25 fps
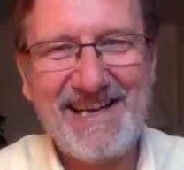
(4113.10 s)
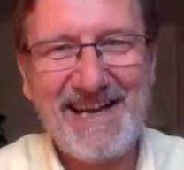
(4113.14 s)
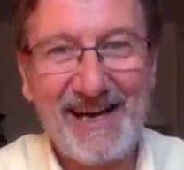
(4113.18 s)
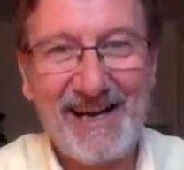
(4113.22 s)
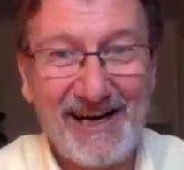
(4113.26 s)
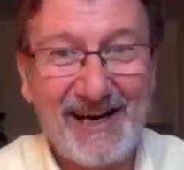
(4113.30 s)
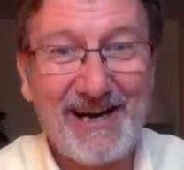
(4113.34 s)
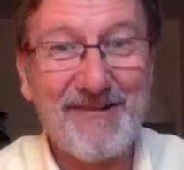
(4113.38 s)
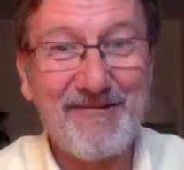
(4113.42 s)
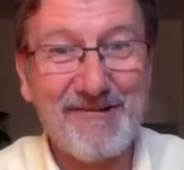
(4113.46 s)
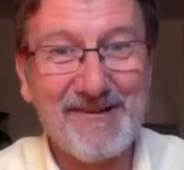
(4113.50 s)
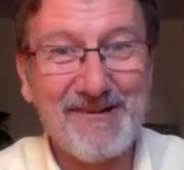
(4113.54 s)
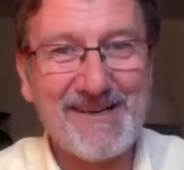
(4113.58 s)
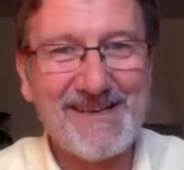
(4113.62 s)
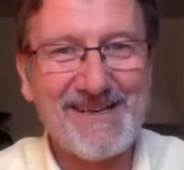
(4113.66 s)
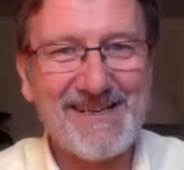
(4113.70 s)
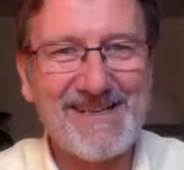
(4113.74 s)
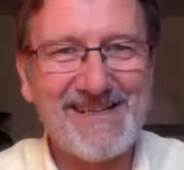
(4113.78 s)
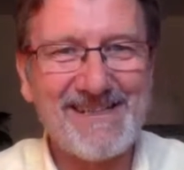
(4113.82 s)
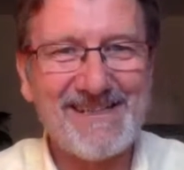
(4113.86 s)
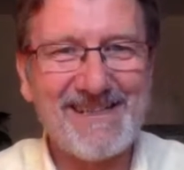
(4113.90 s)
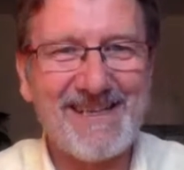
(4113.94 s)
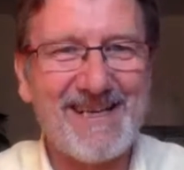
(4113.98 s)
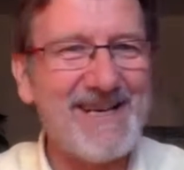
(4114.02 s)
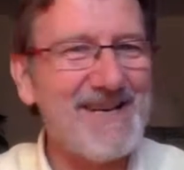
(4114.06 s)
I
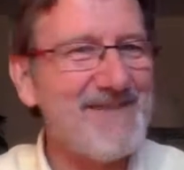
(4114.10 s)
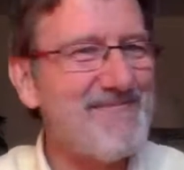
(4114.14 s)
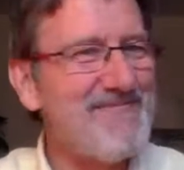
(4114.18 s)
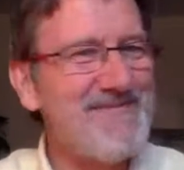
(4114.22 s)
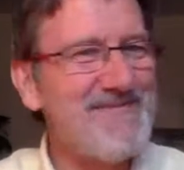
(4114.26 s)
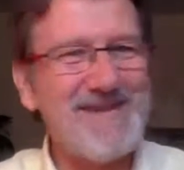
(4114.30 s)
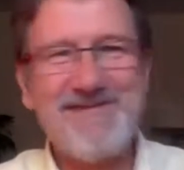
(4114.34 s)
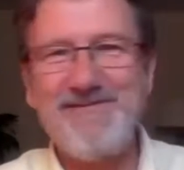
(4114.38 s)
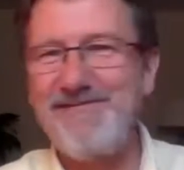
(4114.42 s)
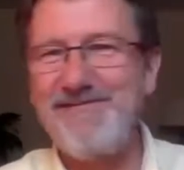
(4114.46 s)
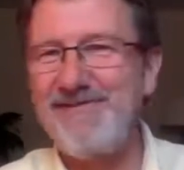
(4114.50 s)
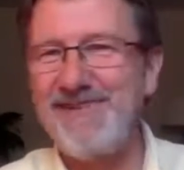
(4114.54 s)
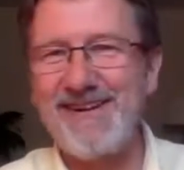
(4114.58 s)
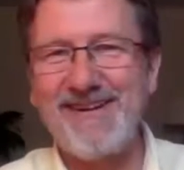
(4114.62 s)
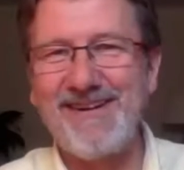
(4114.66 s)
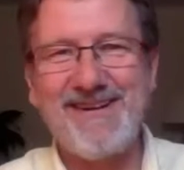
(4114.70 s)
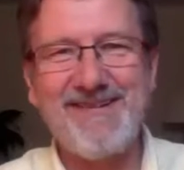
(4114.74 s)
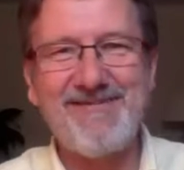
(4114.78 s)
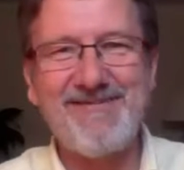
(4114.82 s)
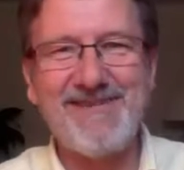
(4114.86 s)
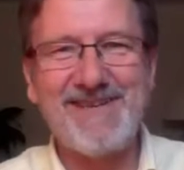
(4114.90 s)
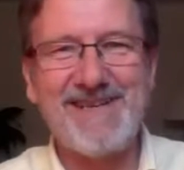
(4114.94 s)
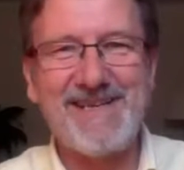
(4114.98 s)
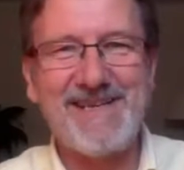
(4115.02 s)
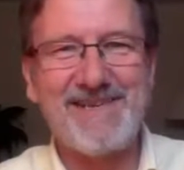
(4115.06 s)
wish I'd be a
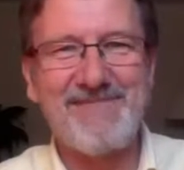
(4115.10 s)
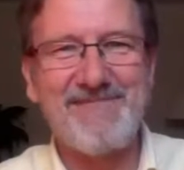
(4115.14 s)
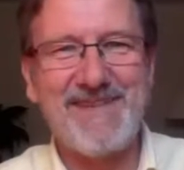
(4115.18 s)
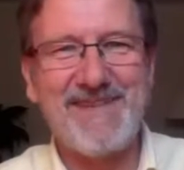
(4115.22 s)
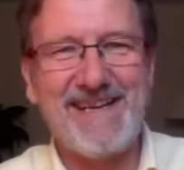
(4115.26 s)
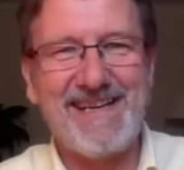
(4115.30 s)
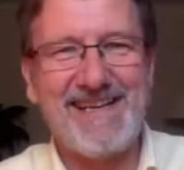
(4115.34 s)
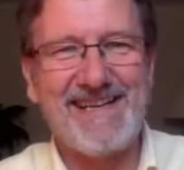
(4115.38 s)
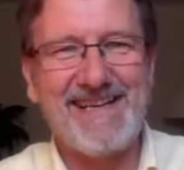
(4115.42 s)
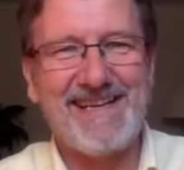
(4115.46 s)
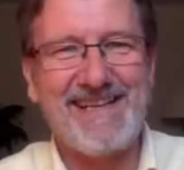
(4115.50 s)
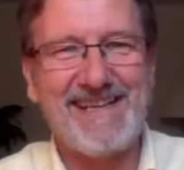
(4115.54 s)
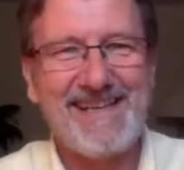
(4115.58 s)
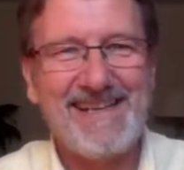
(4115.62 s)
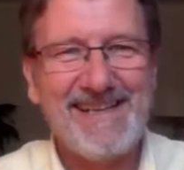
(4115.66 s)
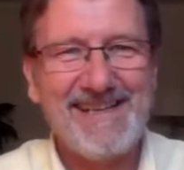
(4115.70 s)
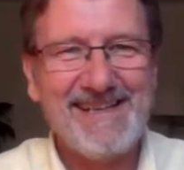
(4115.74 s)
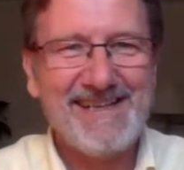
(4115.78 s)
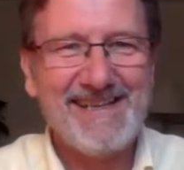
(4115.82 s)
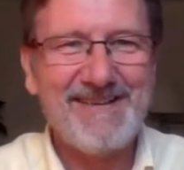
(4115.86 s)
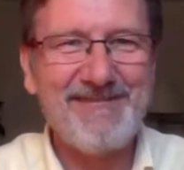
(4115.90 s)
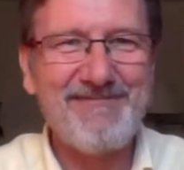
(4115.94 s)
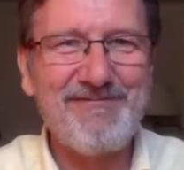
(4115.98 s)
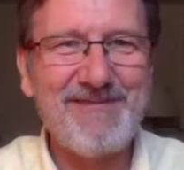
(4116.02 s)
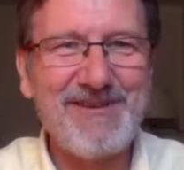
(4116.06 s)
very rich man
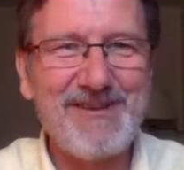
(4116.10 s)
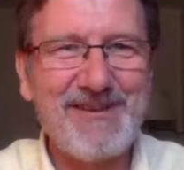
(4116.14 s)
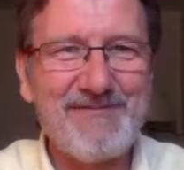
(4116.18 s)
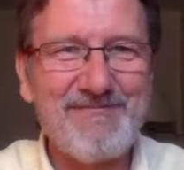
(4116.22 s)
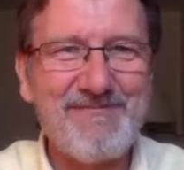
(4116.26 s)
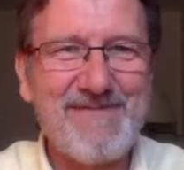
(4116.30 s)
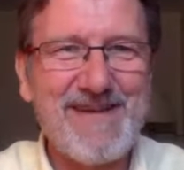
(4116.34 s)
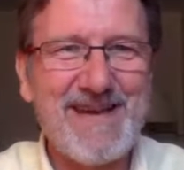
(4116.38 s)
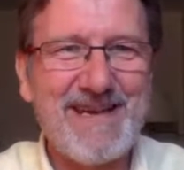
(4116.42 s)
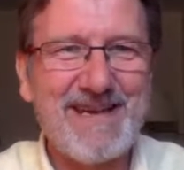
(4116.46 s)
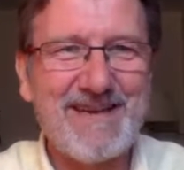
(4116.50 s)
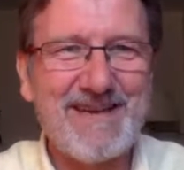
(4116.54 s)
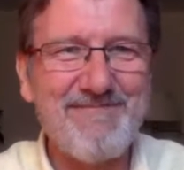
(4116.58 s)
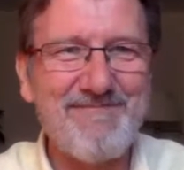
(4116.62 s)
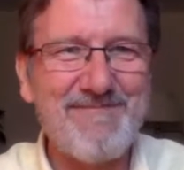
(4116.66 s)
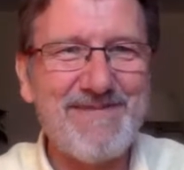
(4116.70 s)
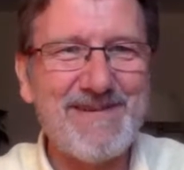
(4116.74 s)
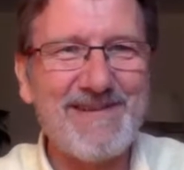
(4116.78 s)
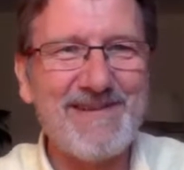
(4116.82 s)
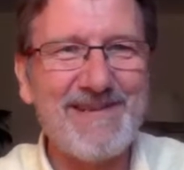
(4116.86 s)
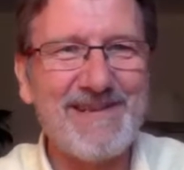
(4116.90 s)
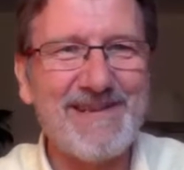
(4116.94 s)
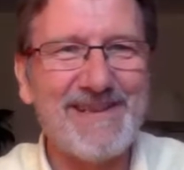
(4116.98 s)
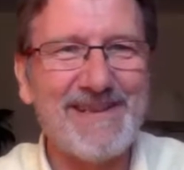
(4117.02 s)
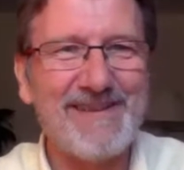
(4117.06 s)
if we could make a
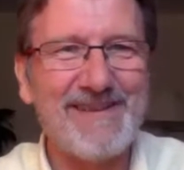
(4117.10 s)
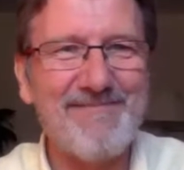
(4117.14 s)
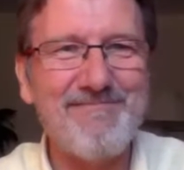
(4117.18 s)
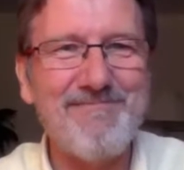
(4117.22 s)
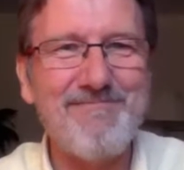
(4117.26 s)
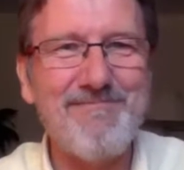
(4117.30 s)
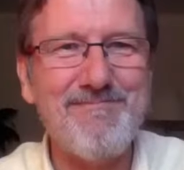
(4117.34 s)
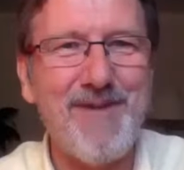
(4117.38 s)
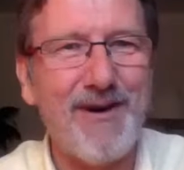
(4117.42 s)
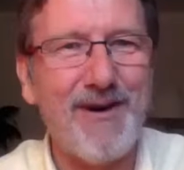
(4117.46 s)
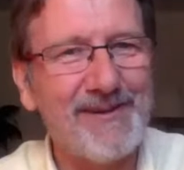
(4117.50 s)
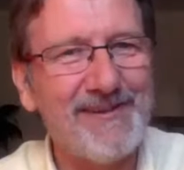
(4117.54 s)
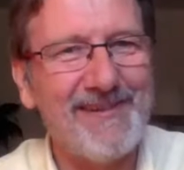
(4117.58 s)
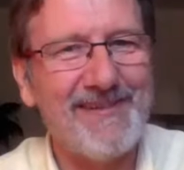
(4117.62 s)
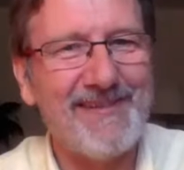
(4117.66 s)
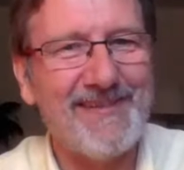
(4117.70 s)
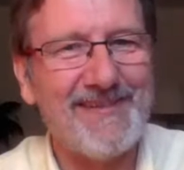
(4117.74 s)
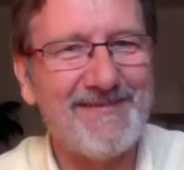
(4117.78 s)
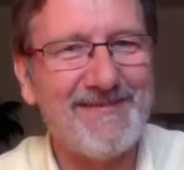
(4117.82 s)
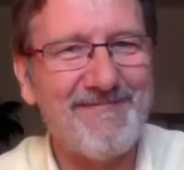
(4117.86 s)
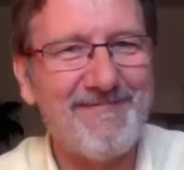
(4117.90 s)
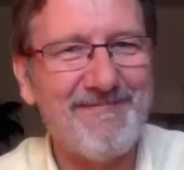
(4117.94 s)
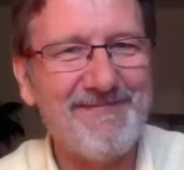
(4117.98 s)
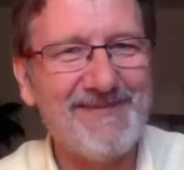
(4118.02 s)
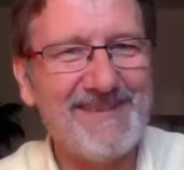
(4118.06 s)
pill and bottle them.